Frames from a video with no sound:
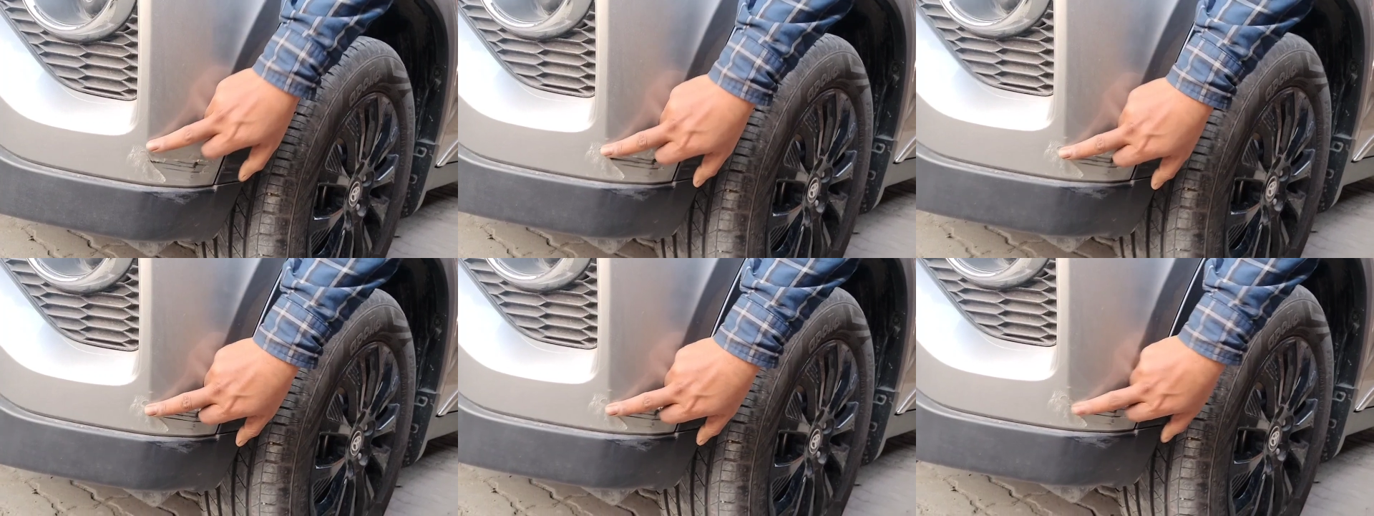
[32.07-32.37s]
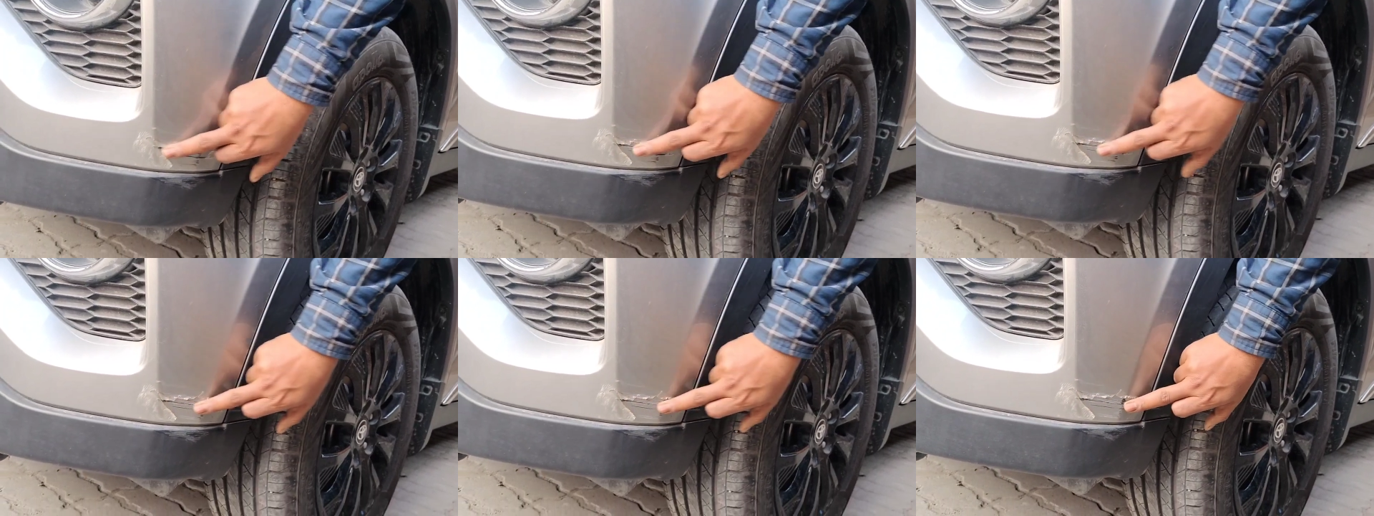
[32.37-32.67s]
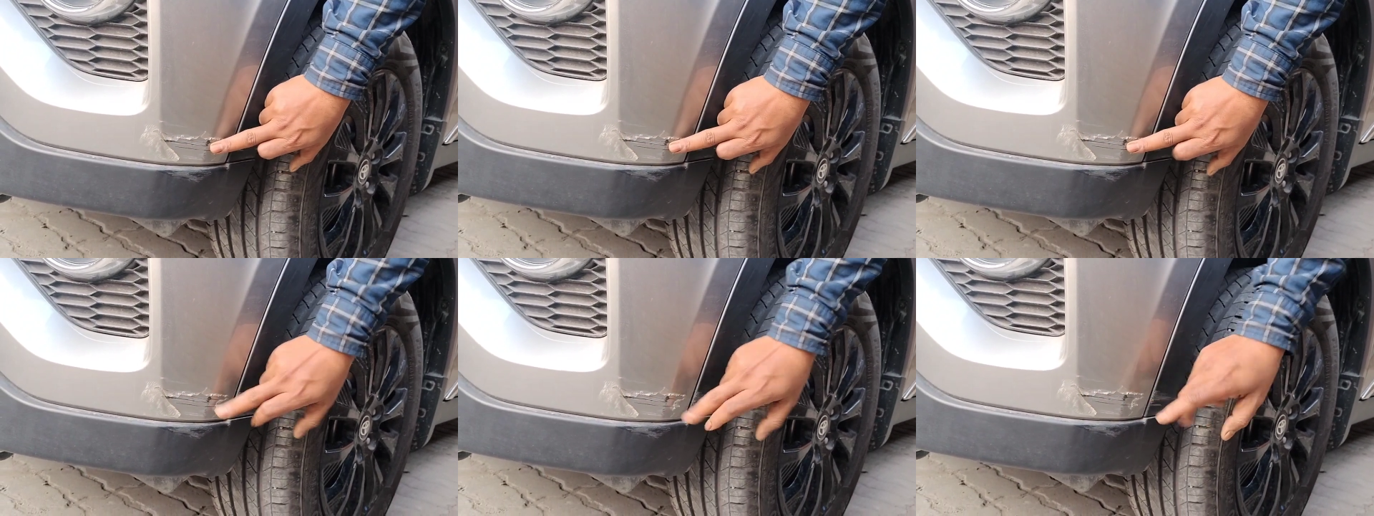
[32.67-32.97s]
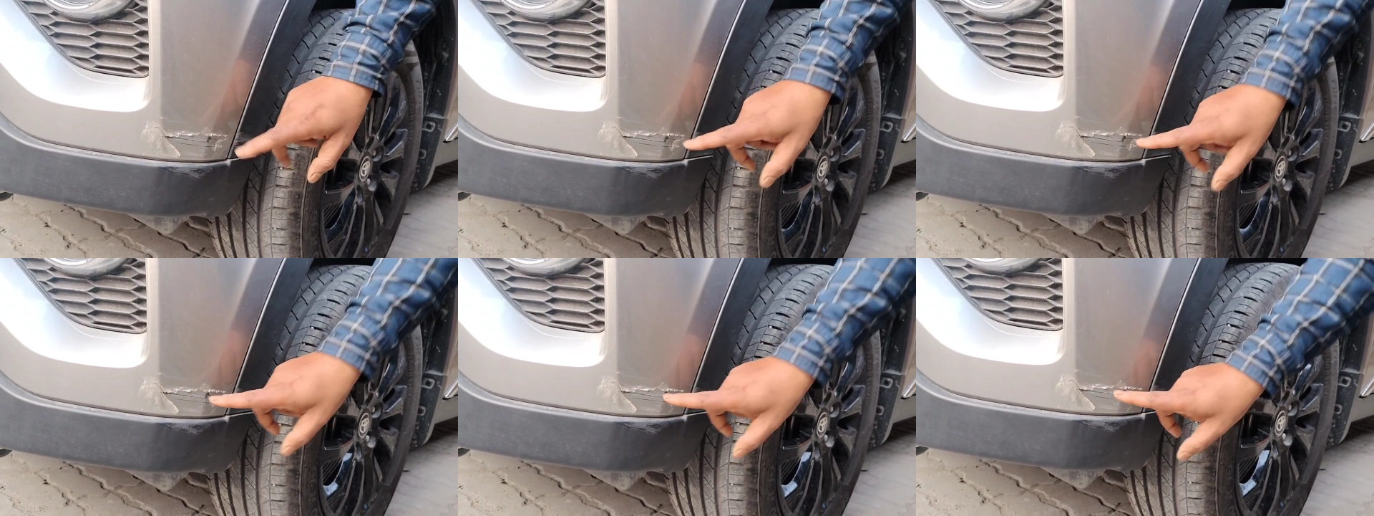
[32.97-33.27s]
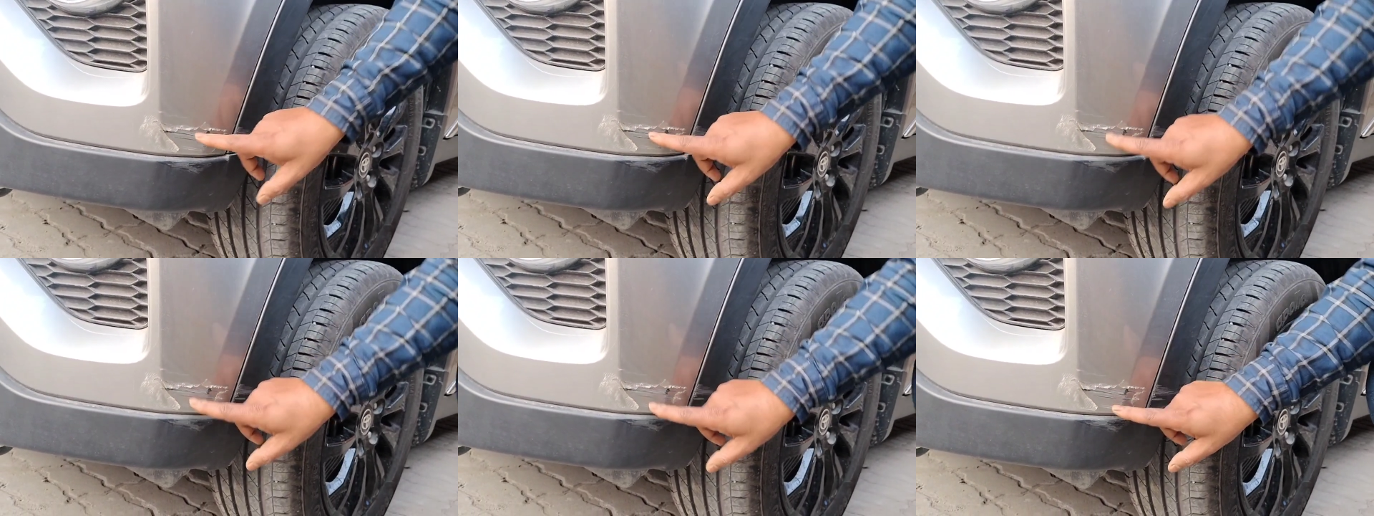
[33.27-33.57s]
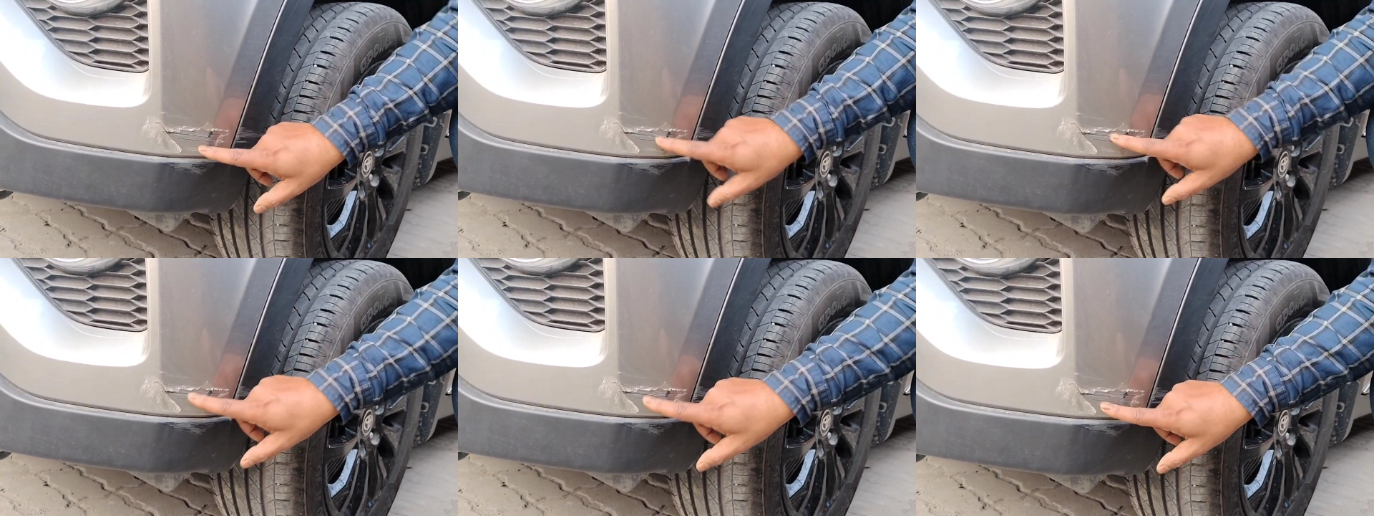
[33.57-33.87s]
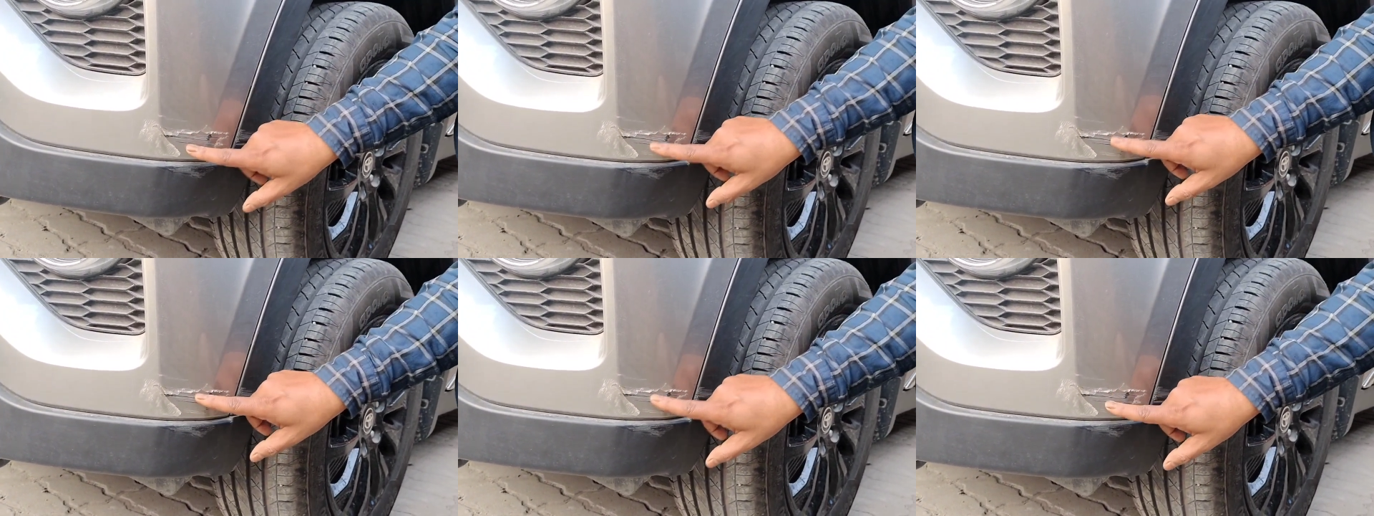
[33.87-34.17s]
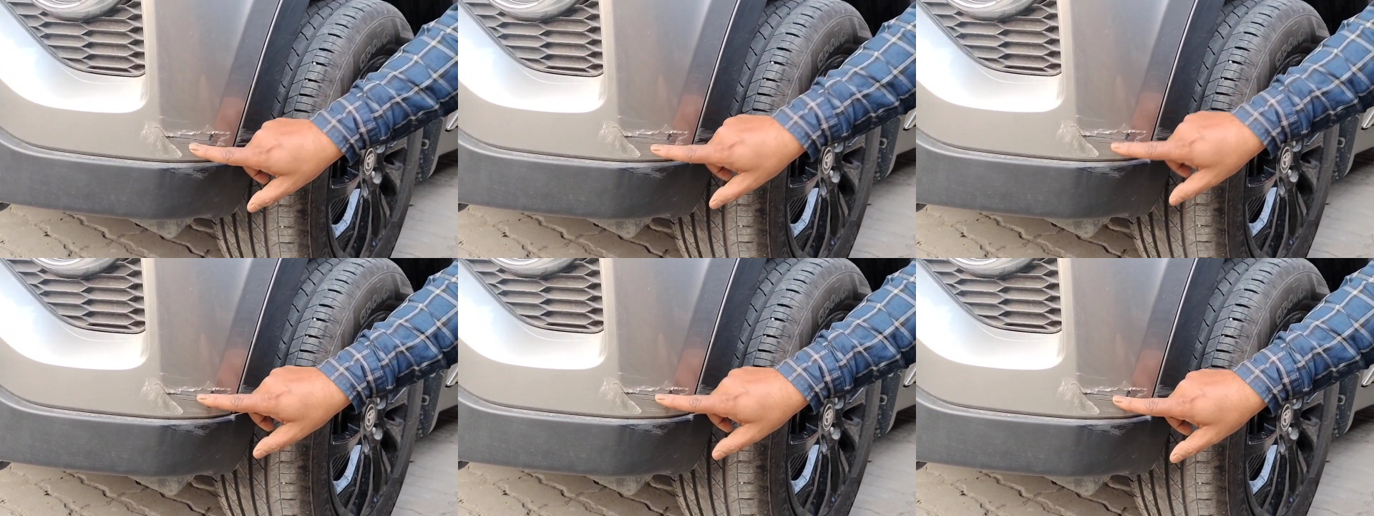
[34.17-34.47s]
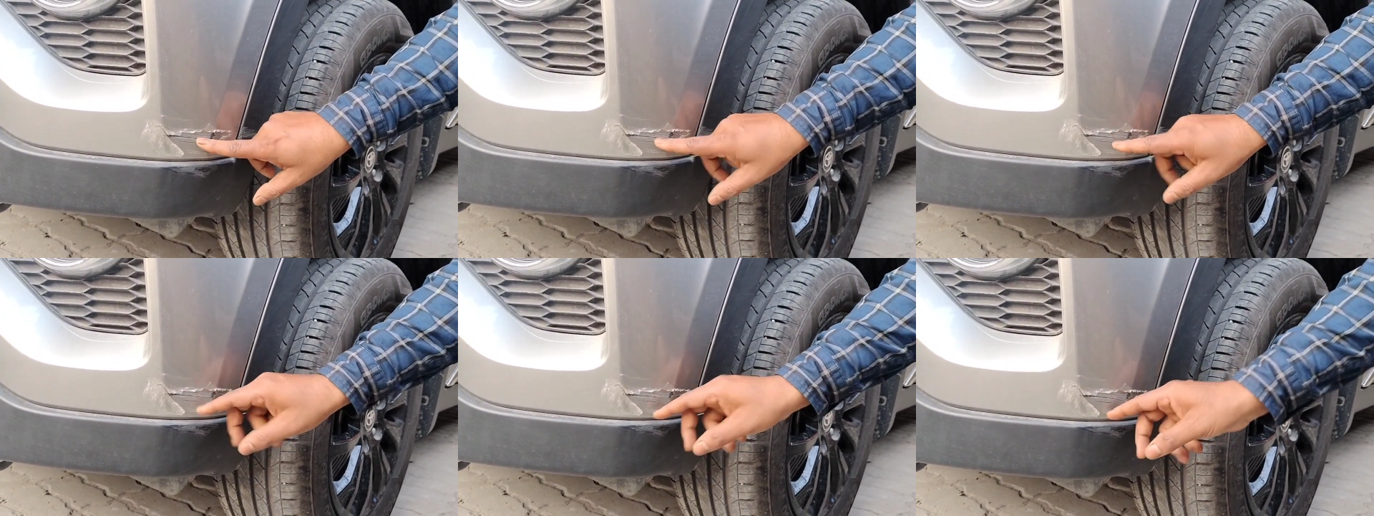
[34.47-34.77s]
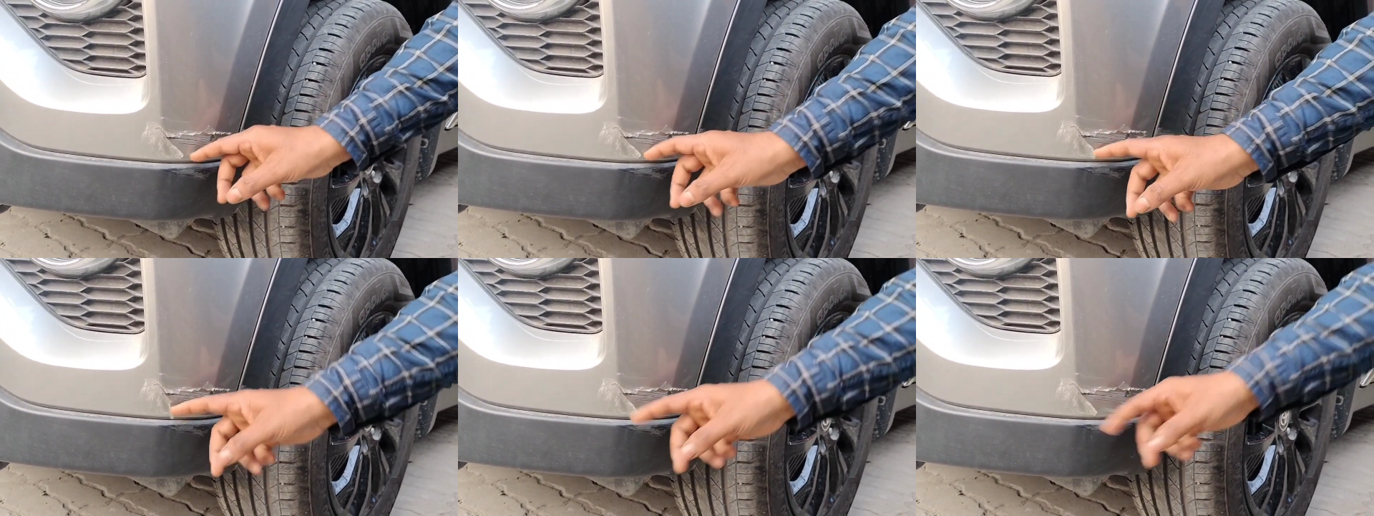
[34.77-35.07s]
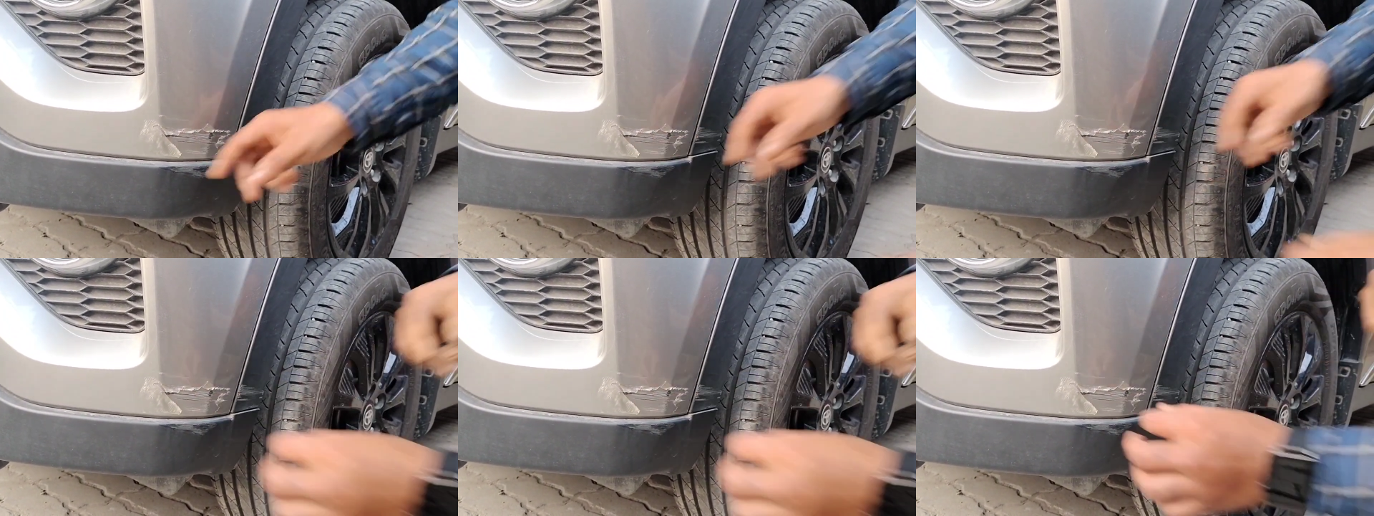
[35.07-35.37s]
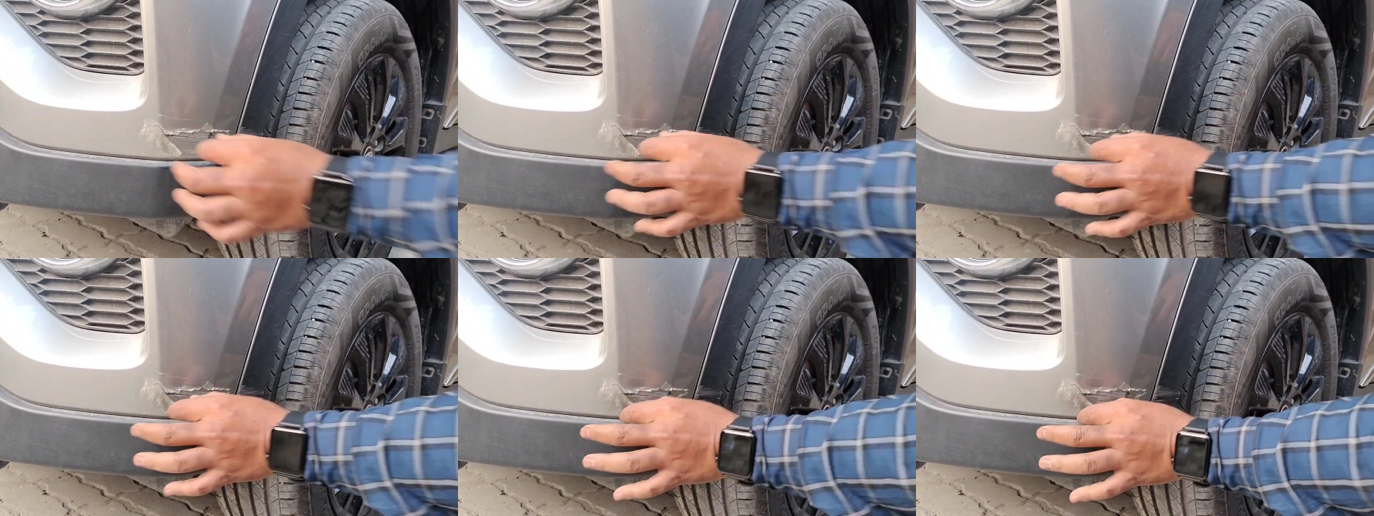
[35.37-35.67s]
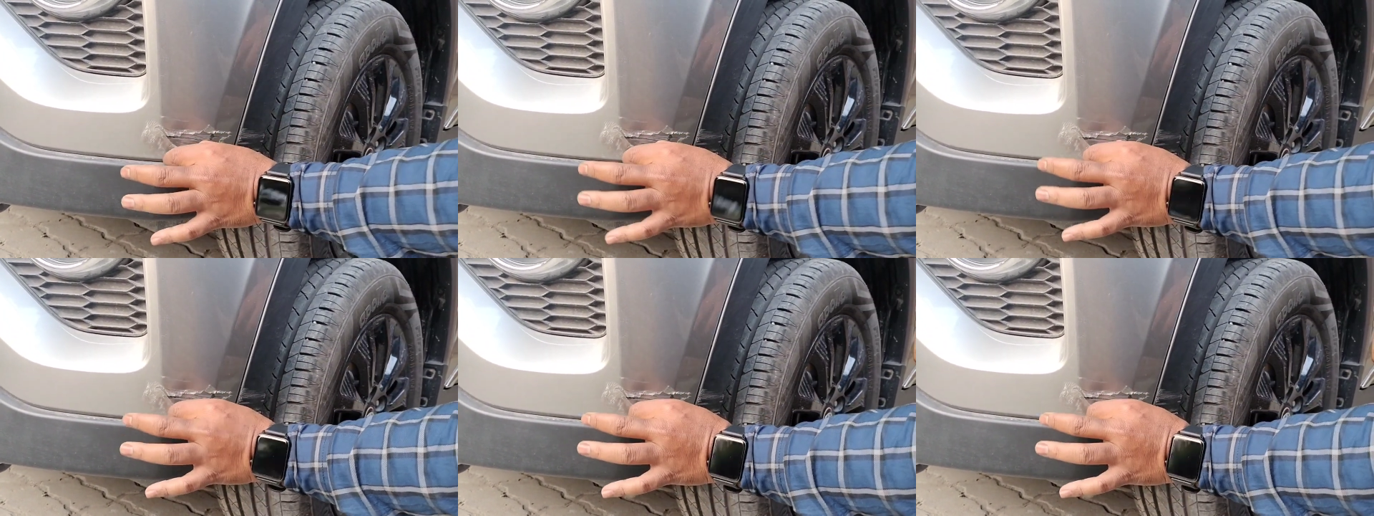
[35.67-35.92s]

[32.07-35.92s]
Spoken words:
Nobody's mouth can be seen.